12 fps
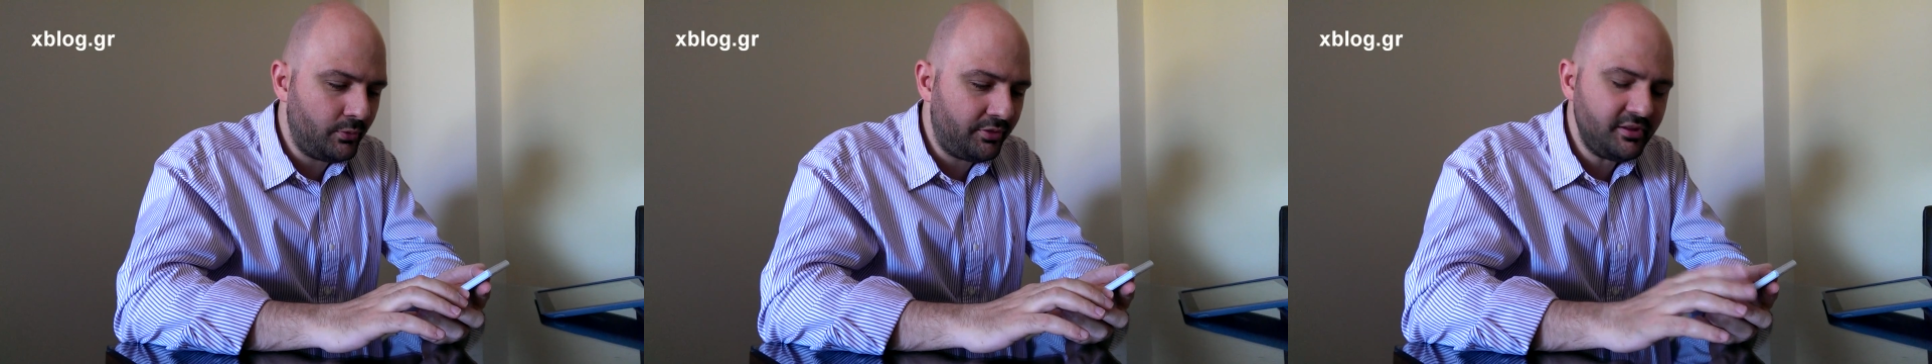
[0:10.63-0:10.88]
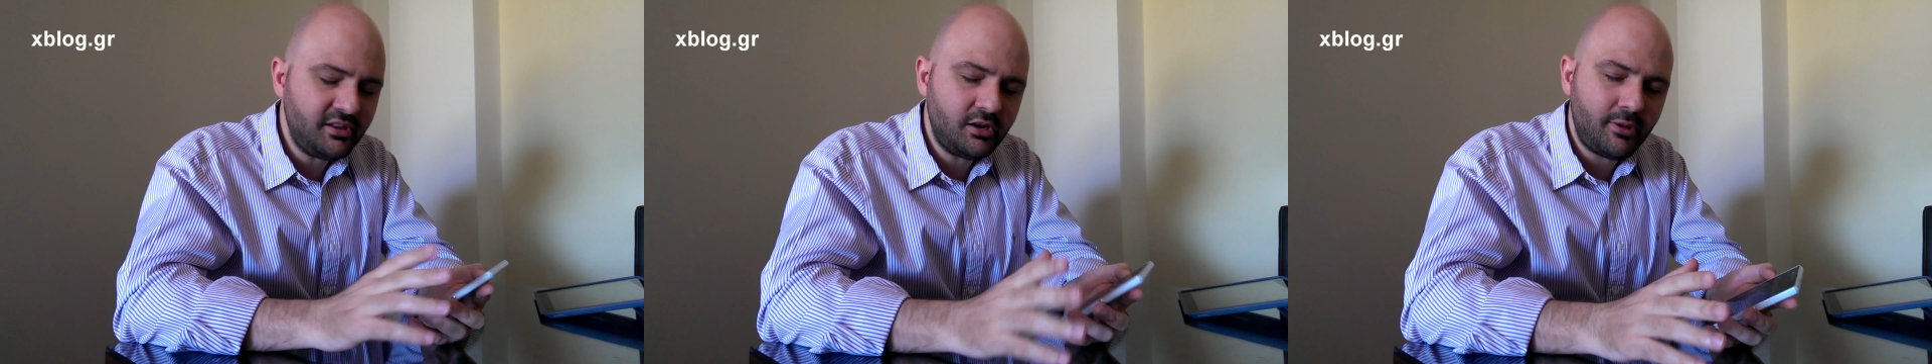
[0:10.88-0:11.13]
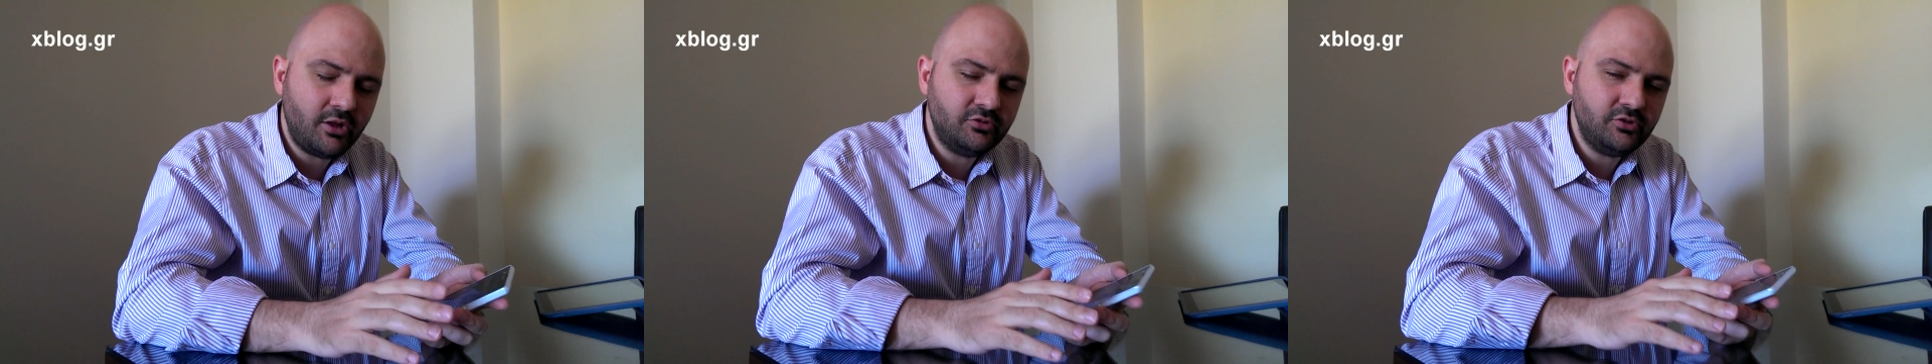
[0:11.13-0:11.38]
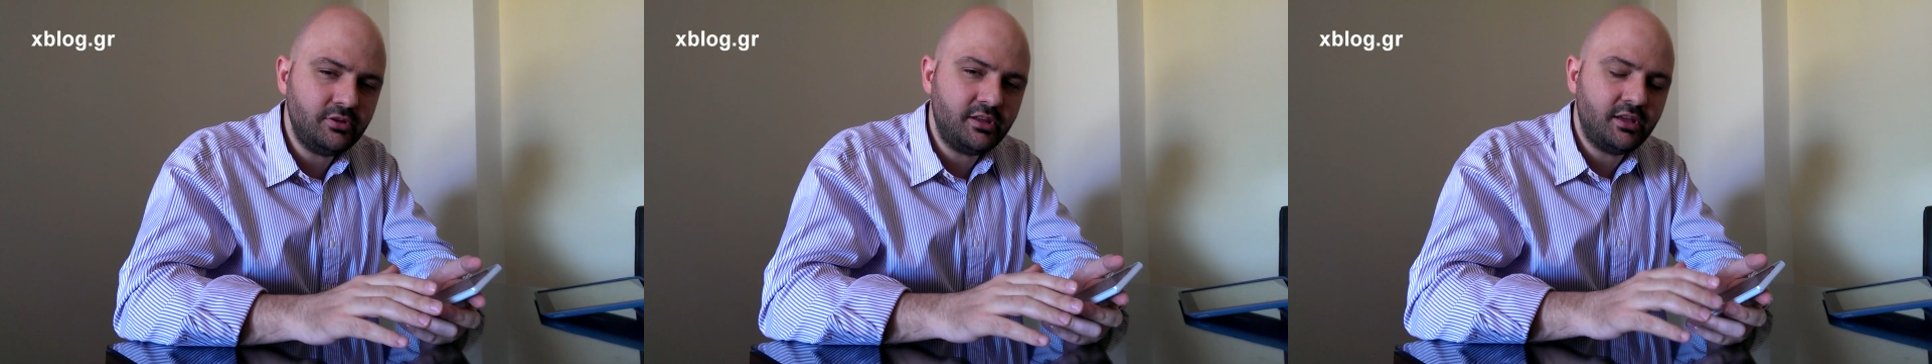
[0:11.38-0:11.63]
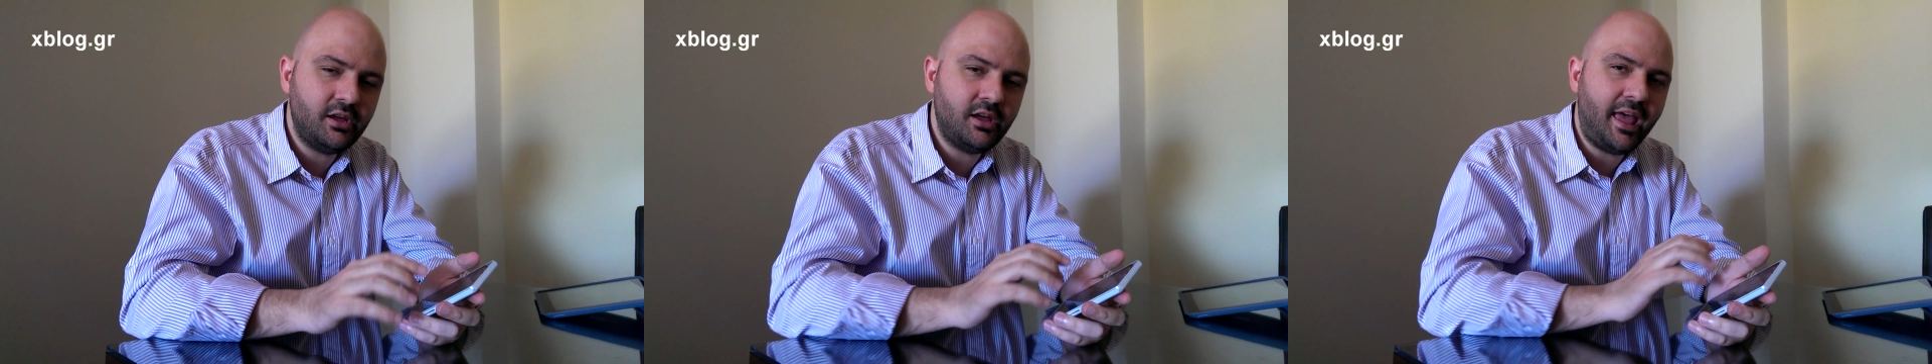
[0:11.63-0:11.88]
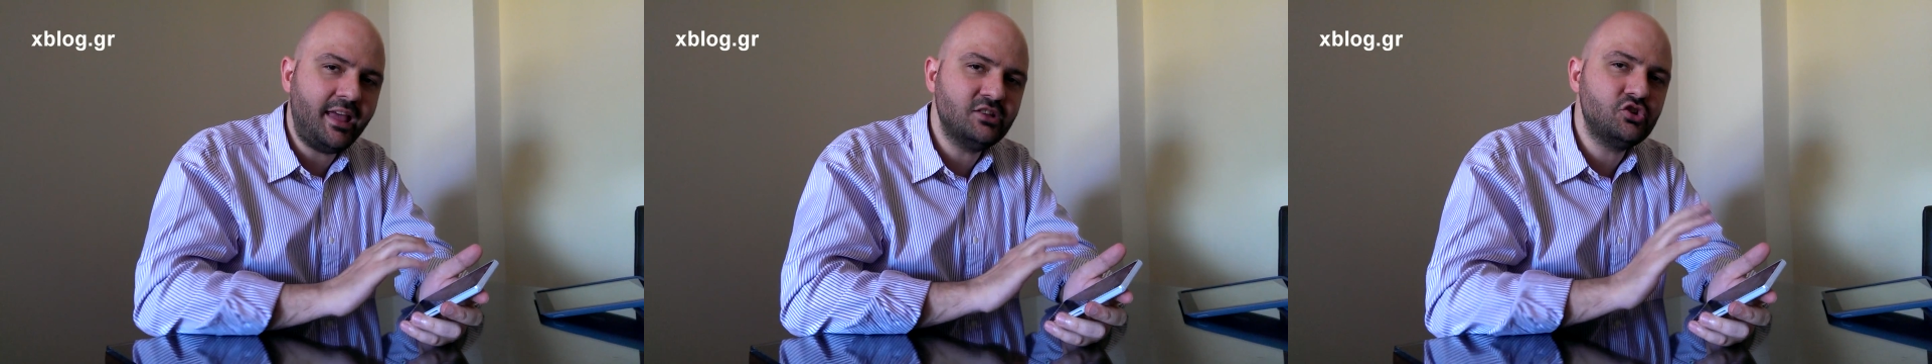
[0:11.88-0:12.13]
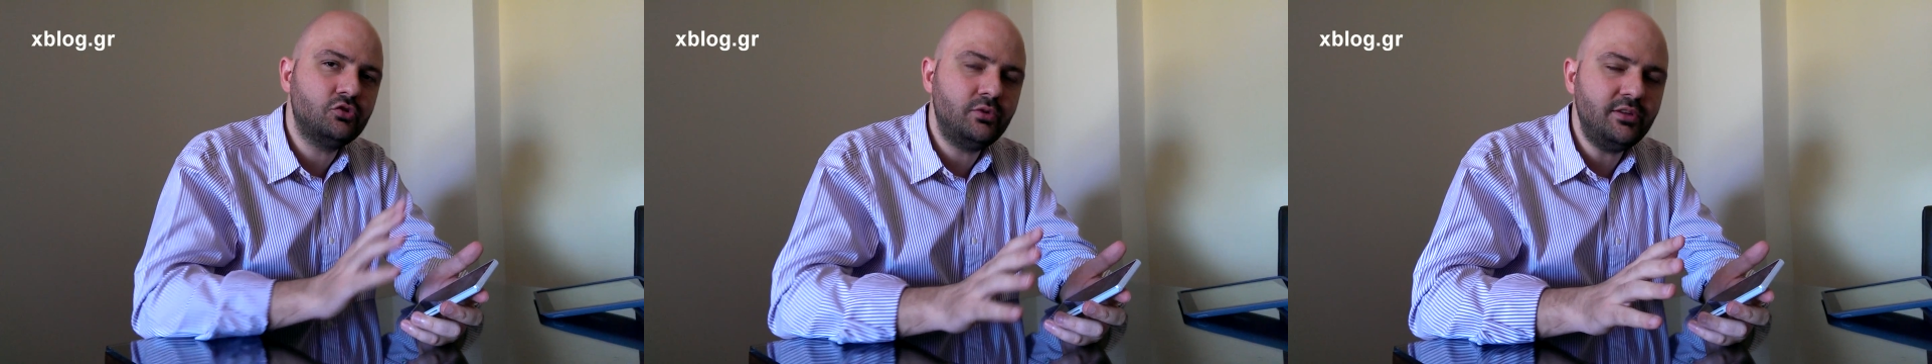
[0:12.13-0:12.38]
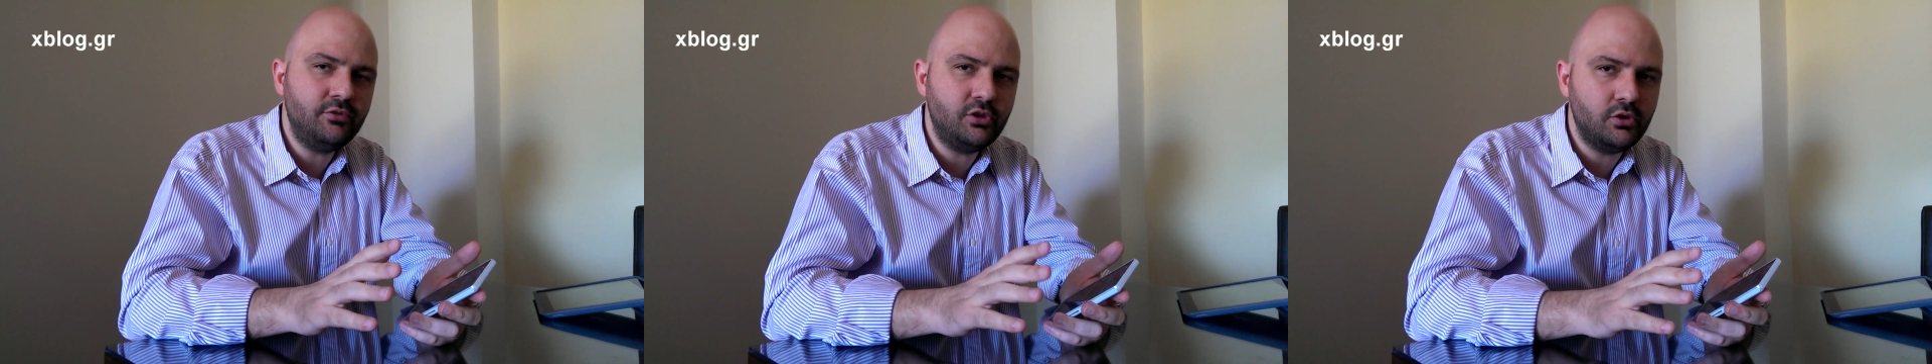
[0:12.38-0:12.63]
were thinking about doing a hands-on
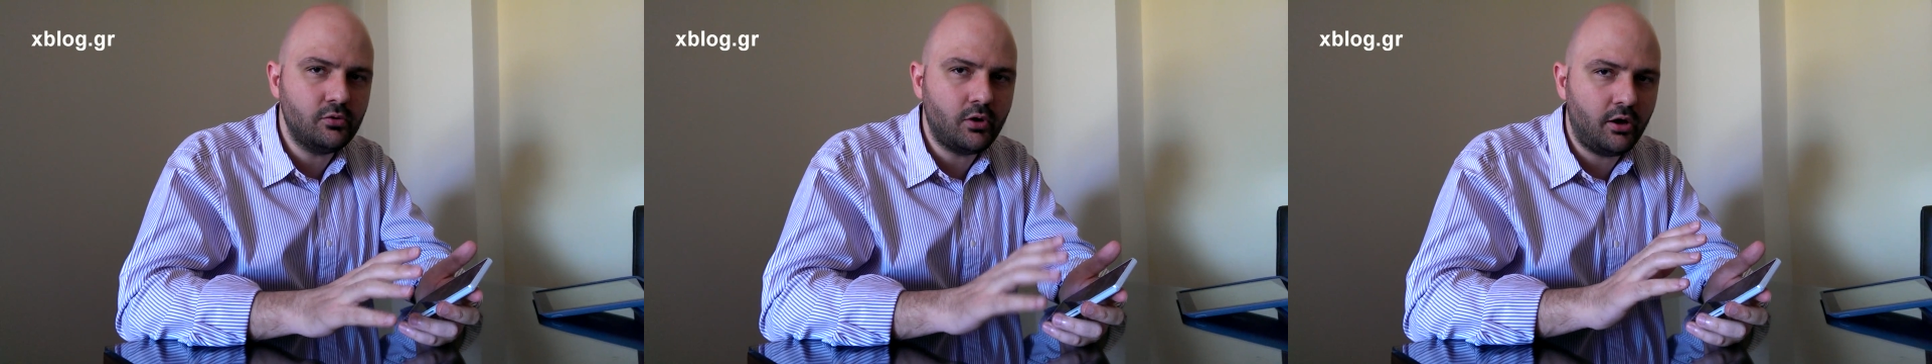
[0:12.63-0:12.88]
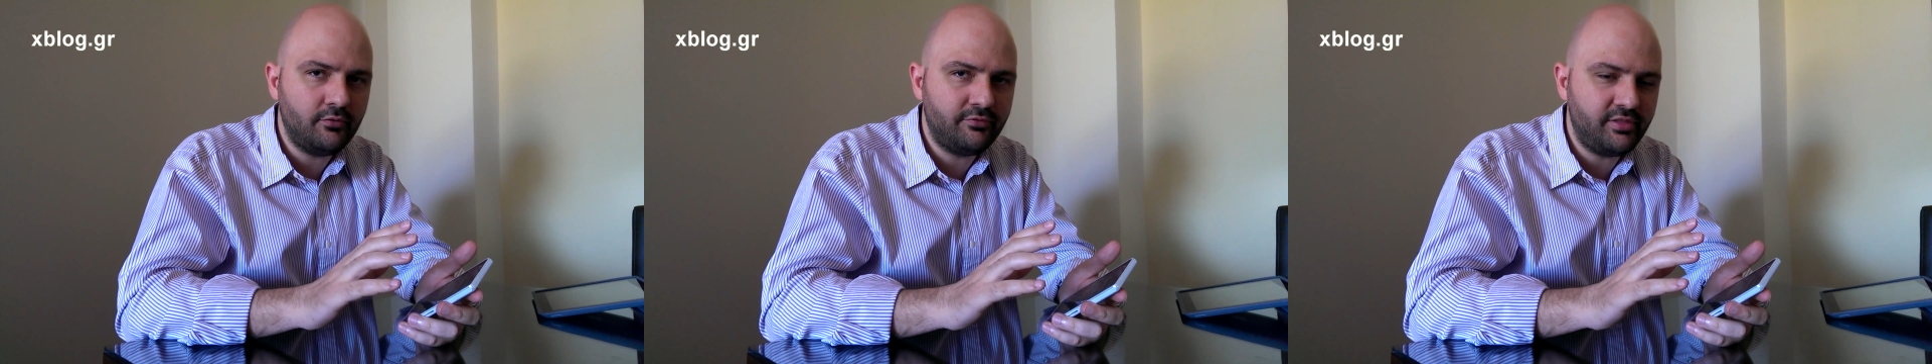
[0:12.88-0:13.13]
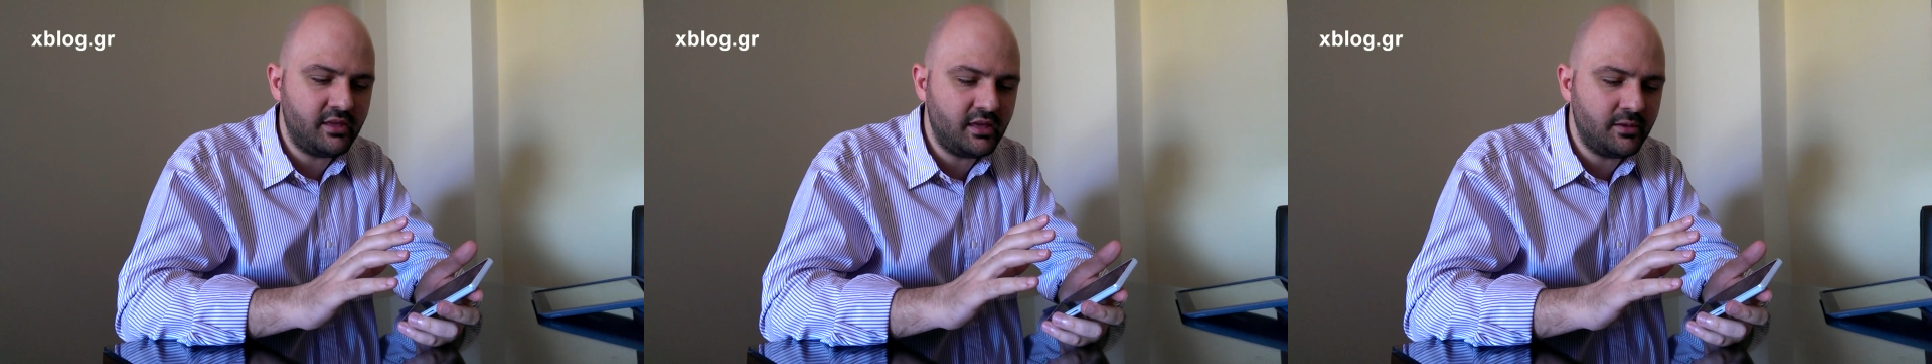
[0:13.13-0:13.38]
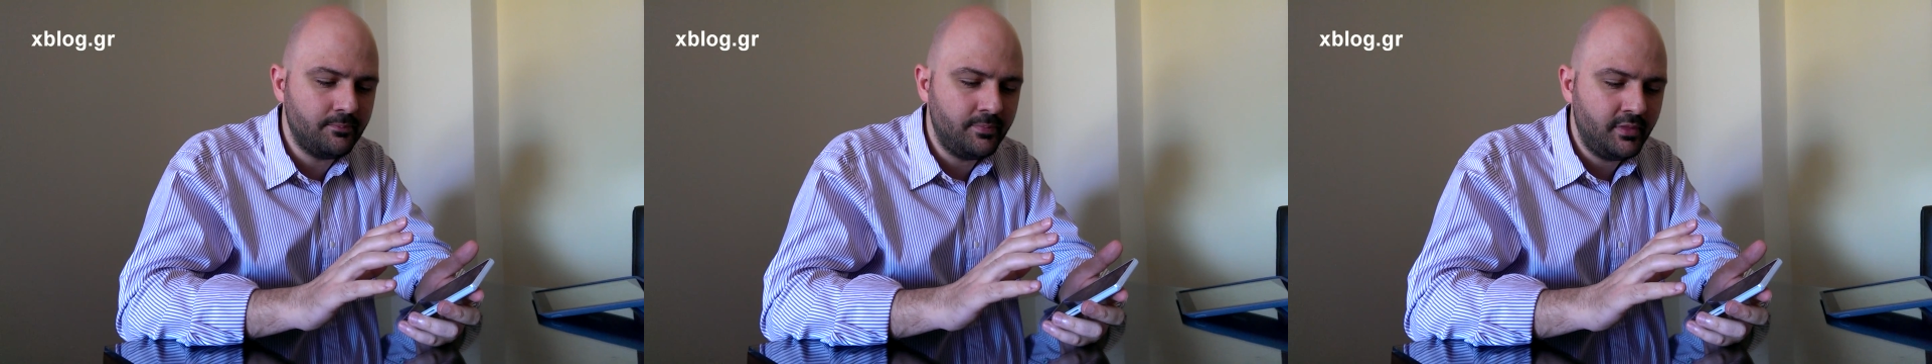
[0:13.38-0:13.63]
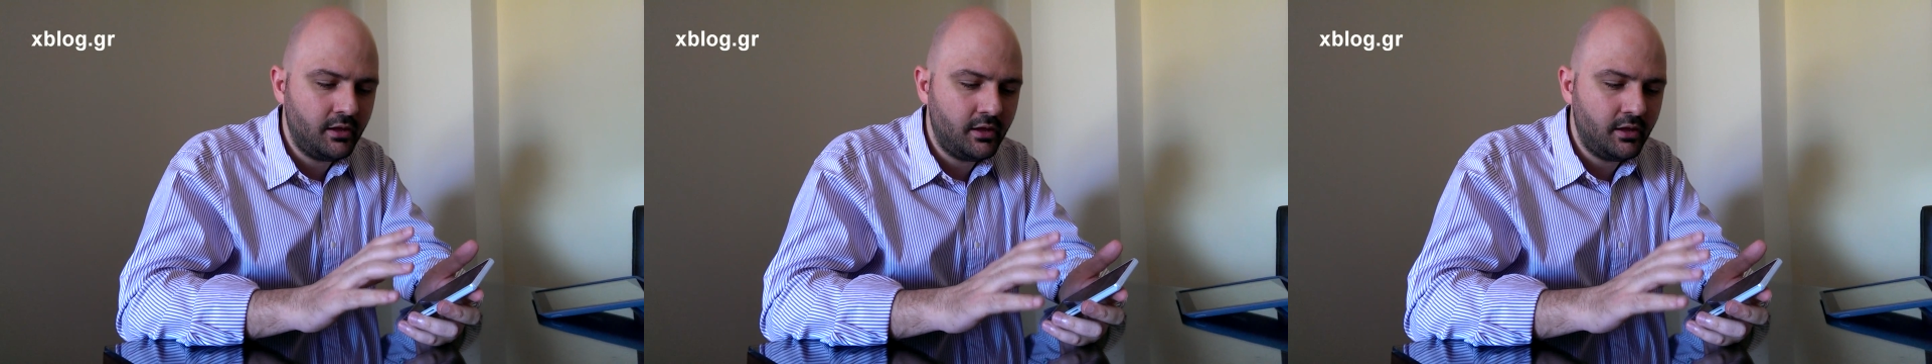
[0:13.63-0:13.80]
review of the